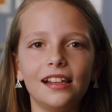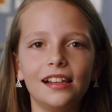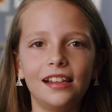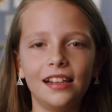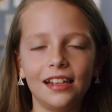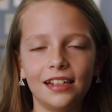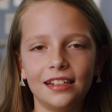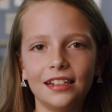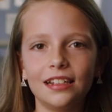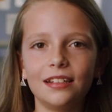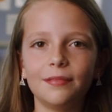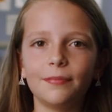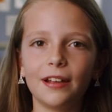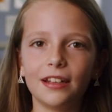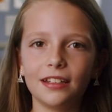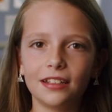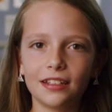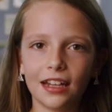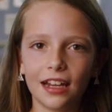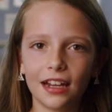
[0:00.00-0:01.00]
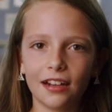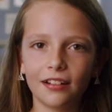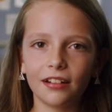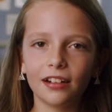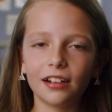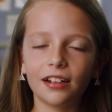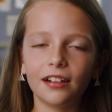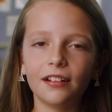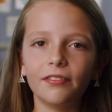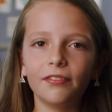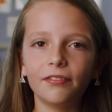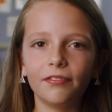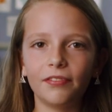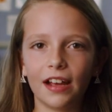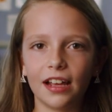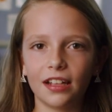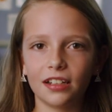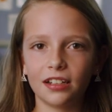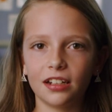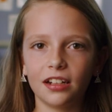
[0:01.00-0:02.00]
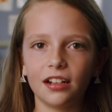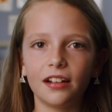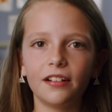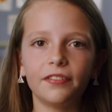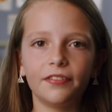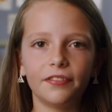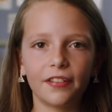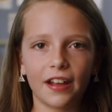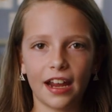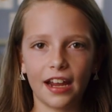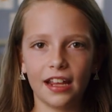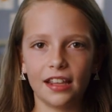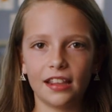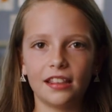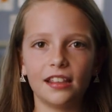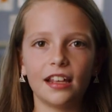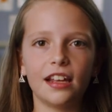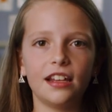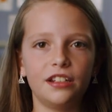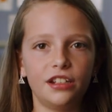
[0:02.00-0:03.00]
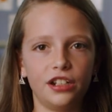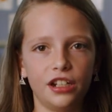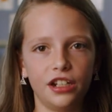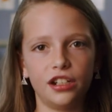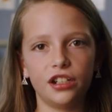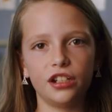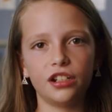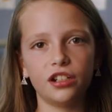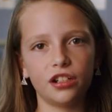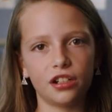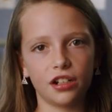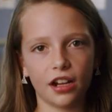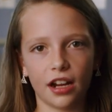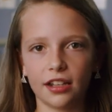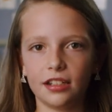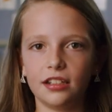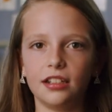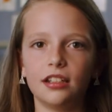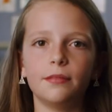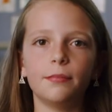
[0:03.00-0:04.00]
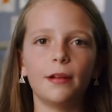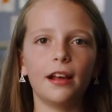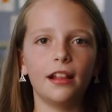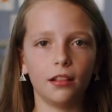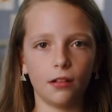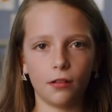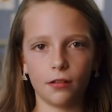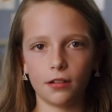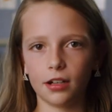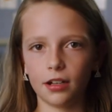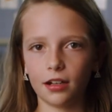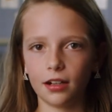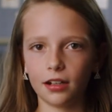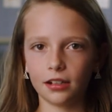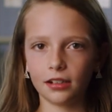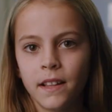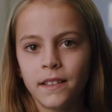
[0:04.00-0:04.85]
This is my sacred confession of faith that Jesus Christ is my Lord.